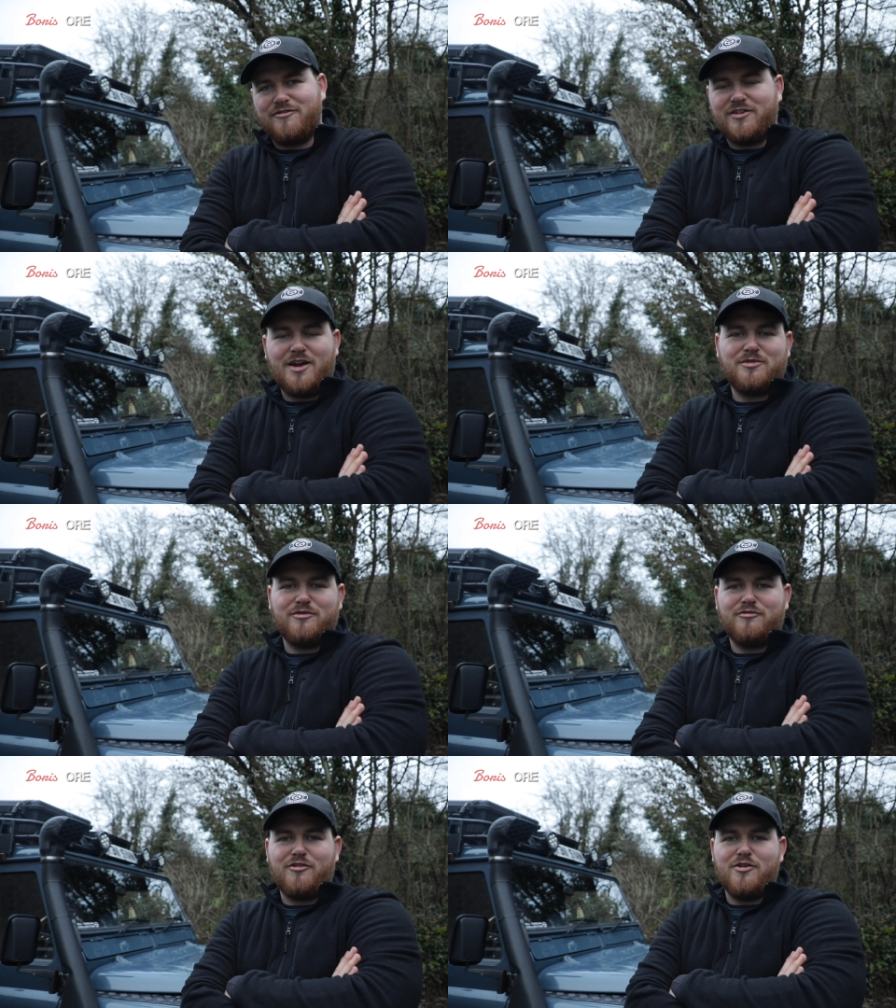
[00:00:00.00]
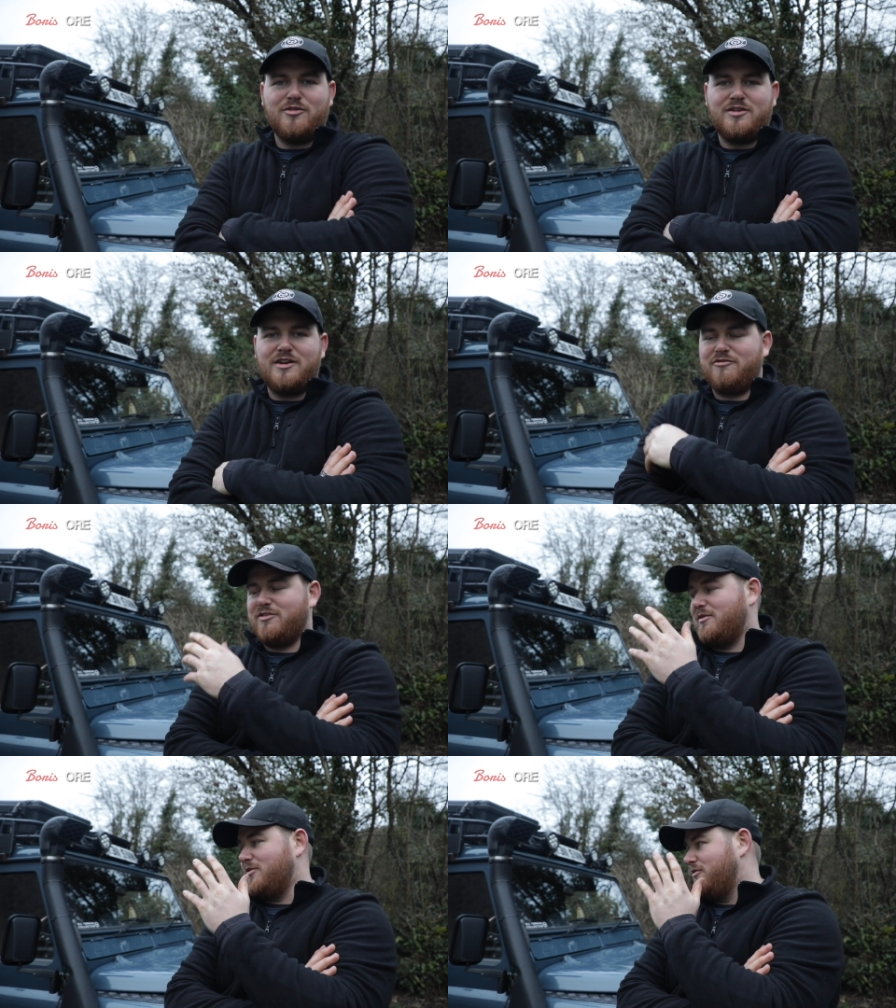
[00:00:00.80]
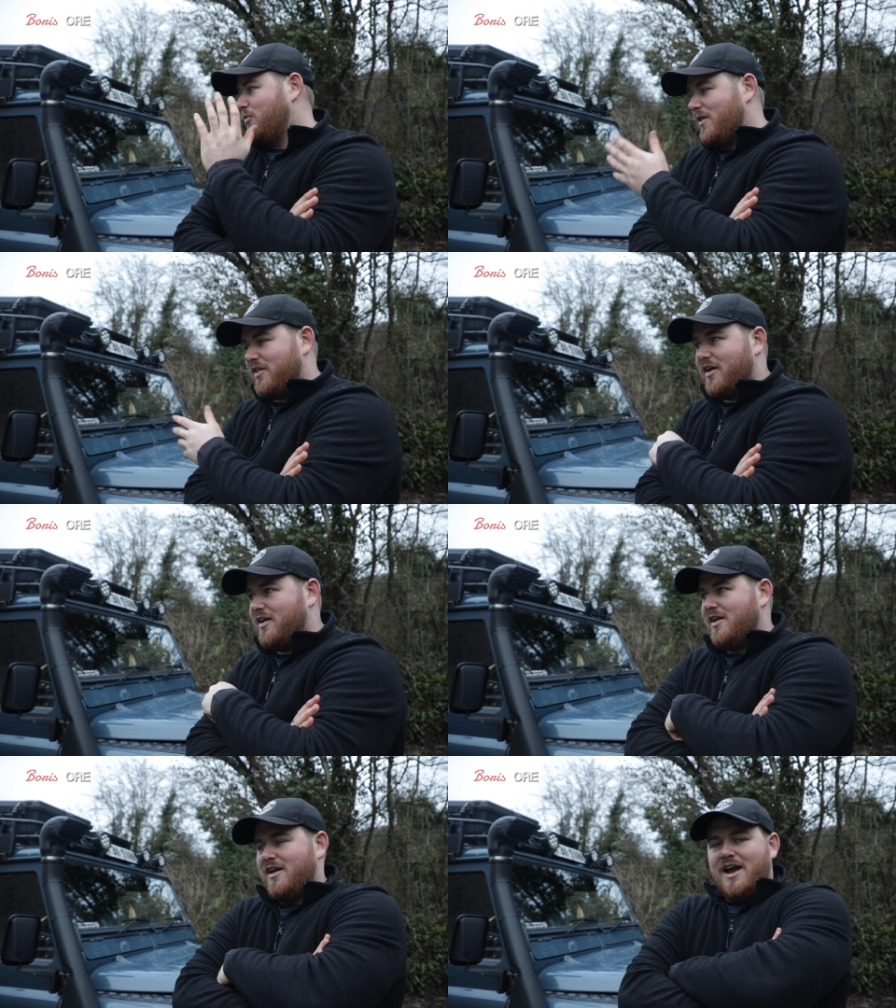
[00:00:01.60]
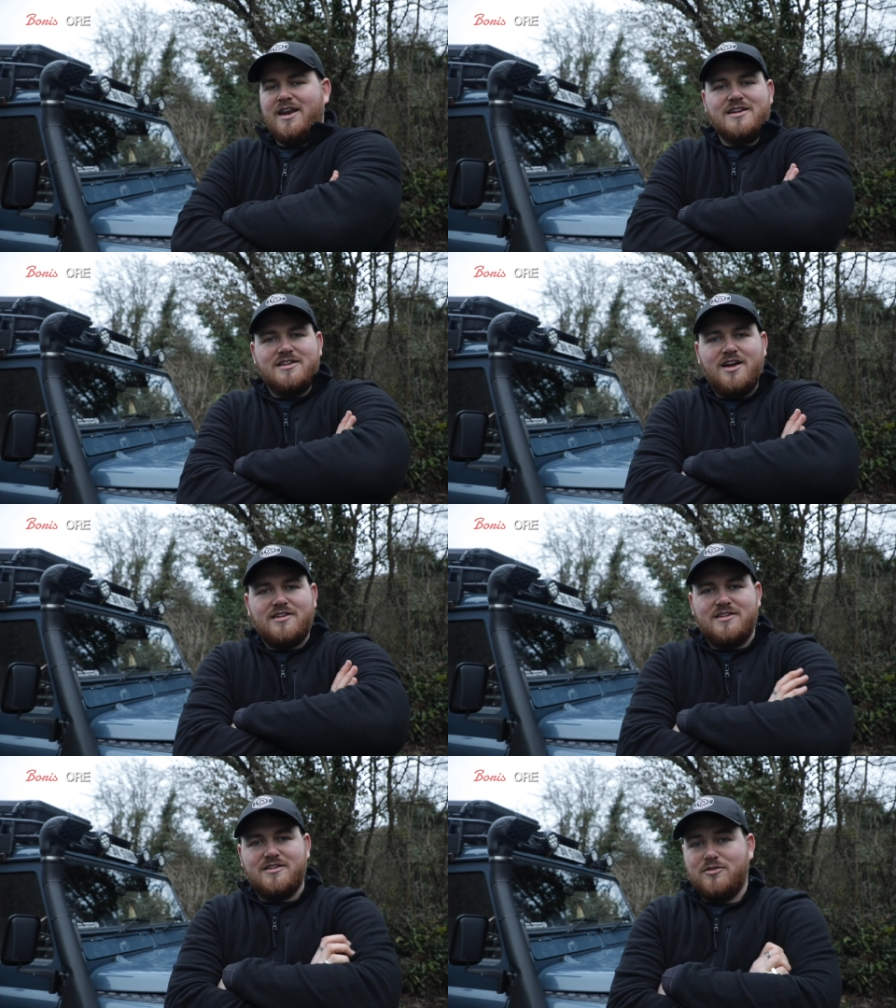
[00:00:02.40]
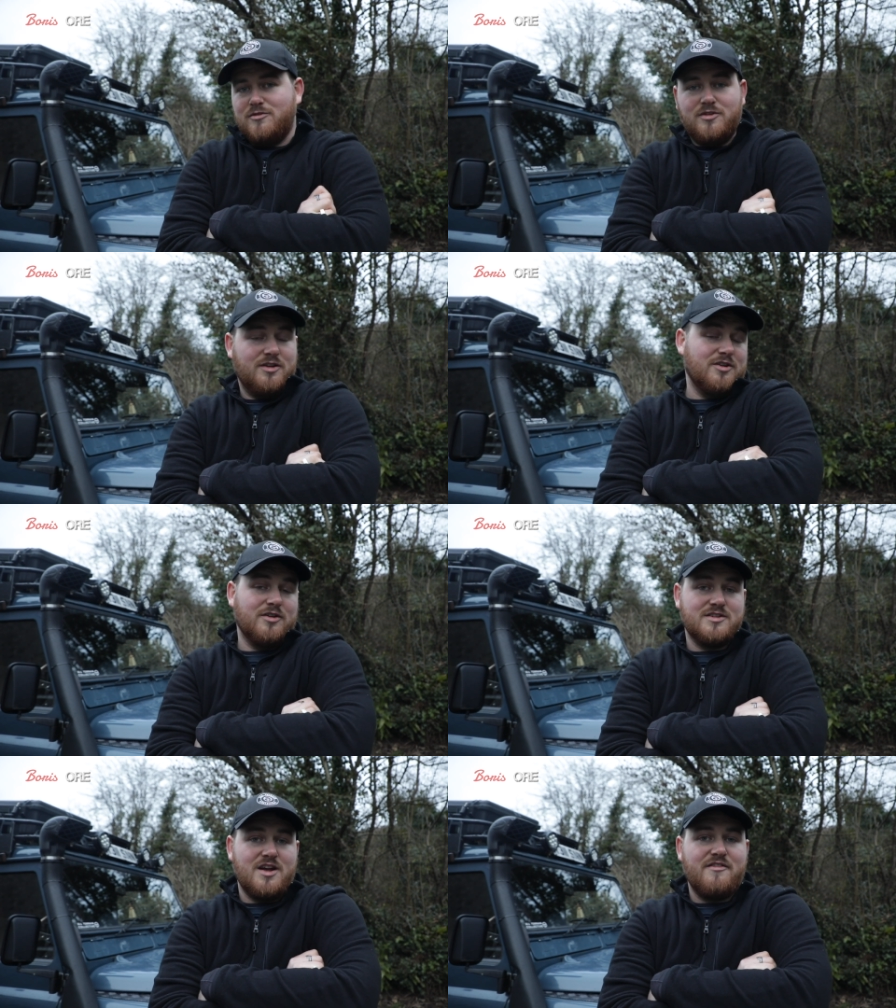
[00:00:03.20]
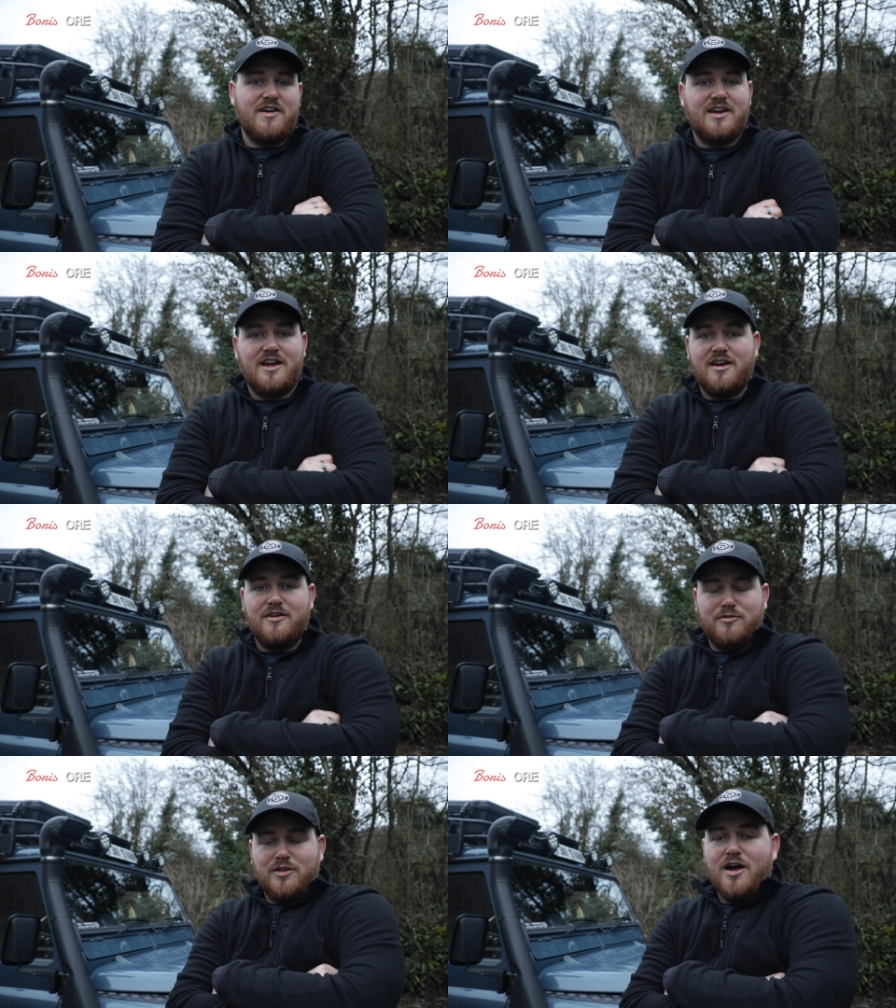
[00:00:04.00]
different types of road, different types of weather, and it's lasted as long as I've had it, and it will